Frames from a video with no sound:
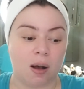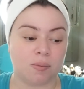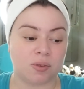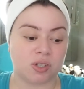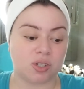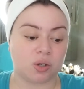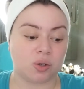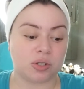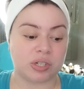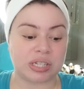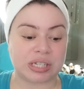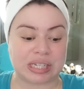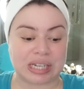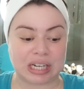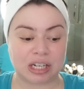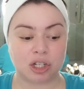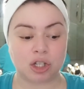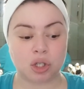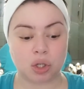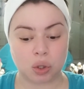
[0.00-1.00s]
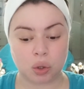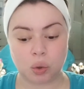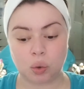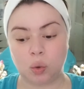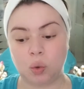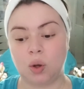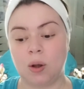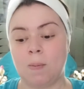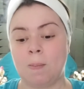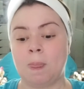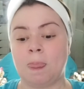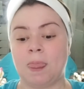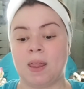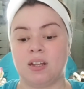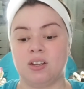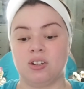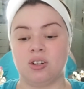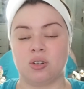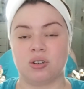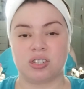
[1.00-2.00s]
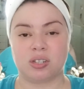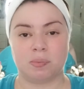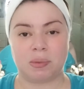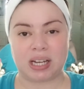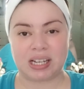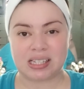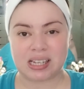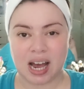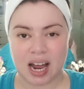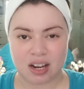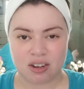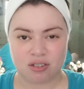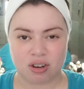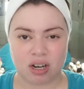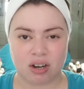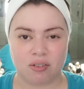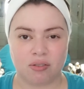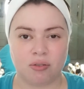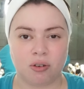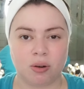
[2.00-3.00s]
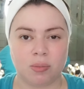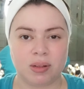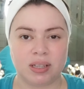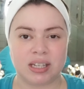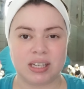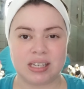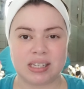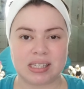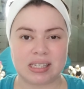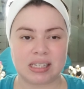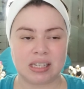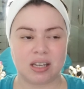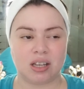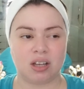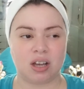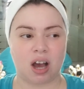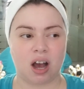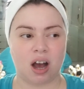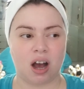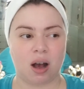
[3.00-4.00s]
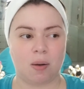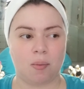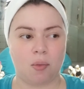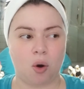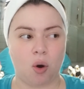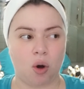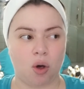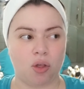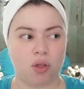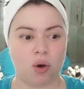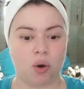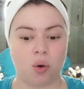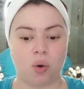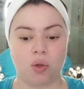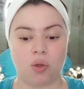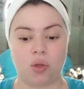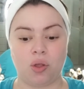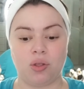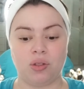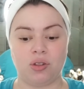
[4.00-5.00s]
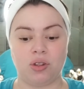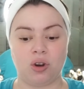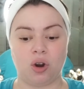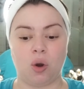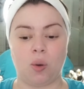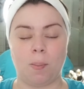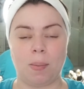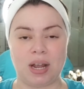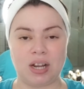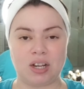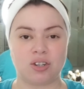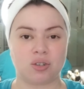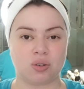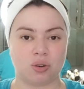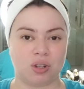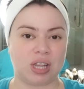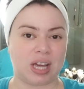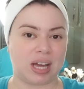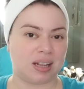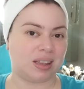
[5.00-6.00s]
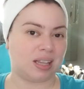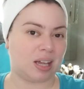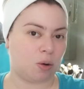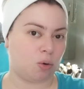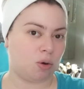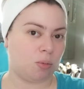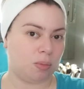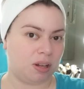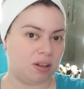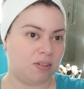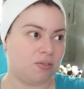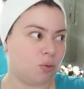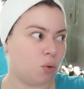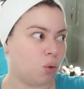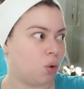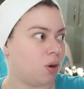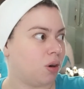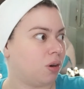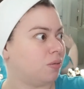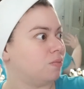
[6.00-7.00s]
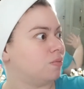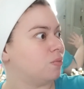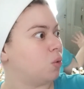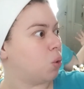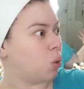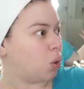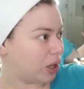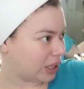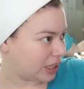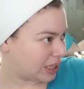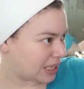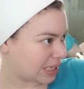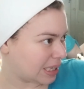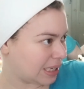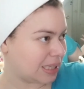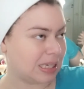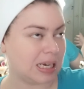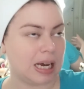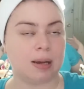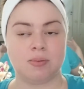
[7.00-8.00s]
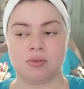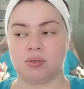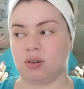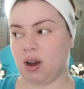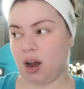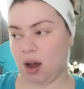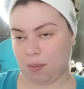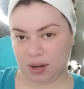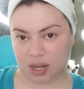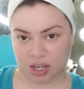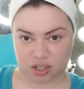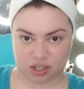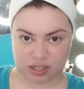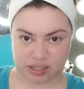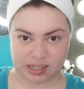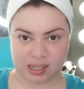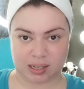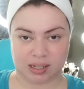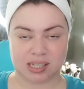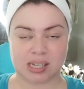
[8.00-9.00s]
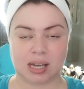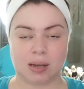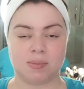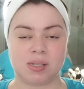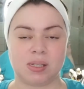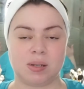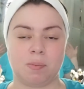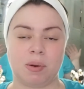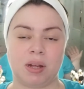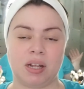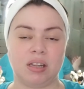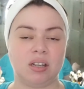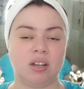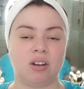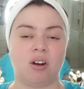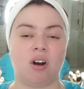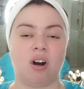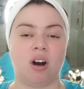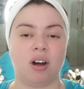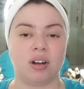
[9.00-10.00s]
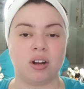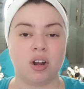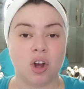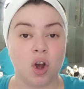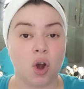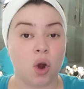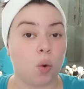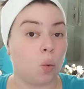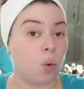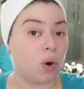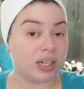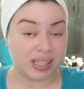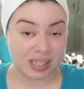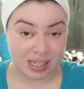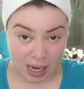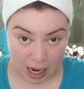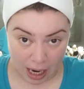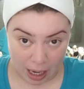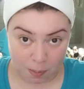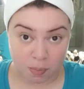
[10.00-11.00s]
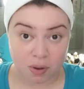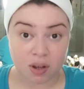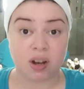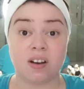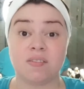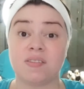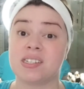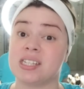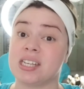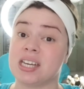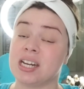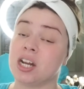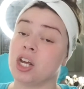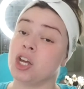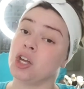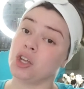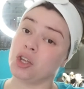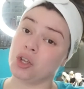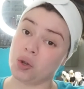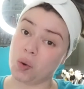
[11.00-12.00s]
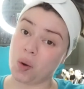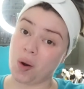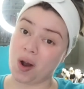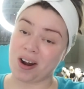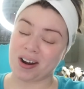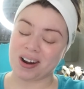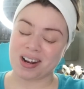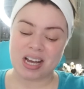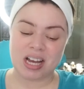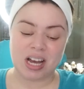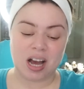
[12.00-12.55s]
So stick to, you know, some nice hydrating formulas, although, you know, make sure that they would be for oily skin types or combination skin types, depending on what type of skin you are.